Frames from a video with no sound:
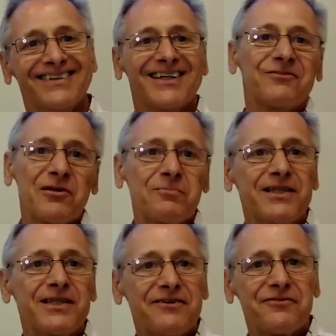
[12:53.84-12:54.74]
It will
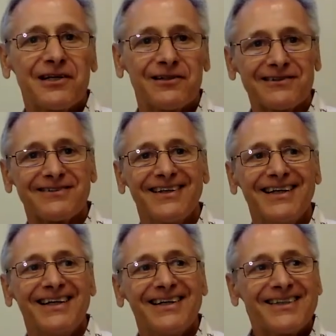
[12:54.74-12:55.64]
be difficult.
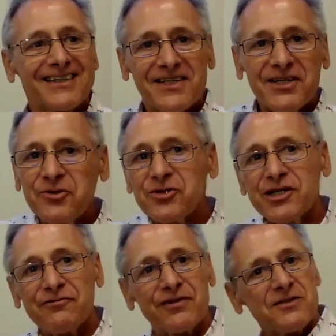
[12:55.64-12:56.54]
There's a huge
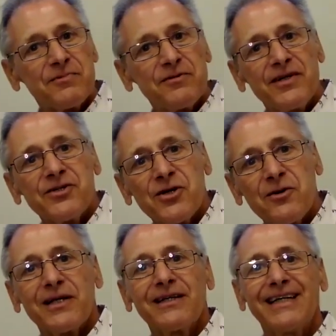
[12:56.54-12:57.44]
difference between
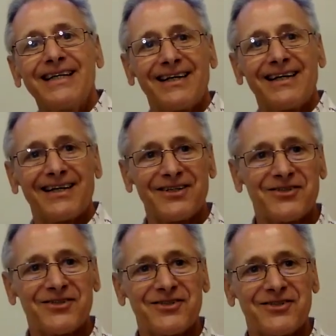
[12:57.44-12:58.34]
German and
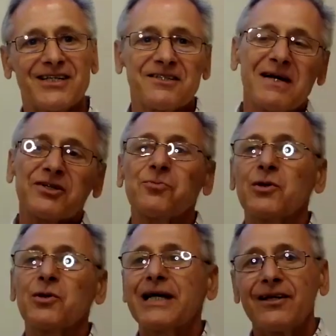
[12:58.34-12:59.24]
English. There's much more
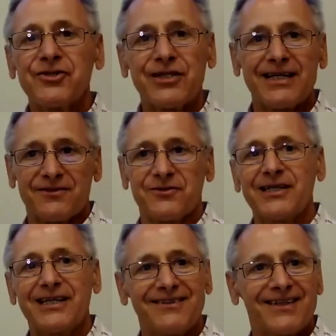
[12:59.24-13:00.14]
English text on the
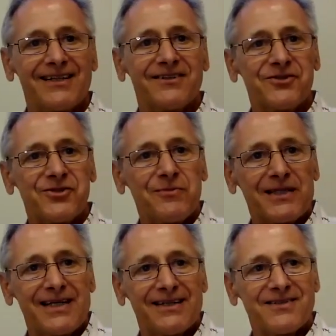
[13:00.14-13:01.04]
internet than German
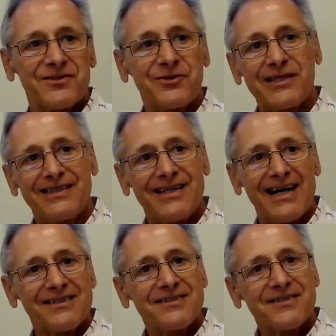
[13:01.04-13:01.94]
text. So the, the
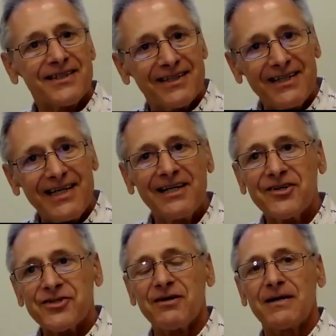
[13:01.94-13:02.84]
answers in, in
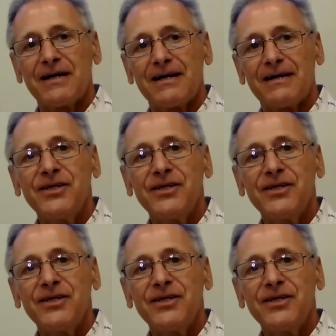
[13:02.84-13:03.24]
English are, are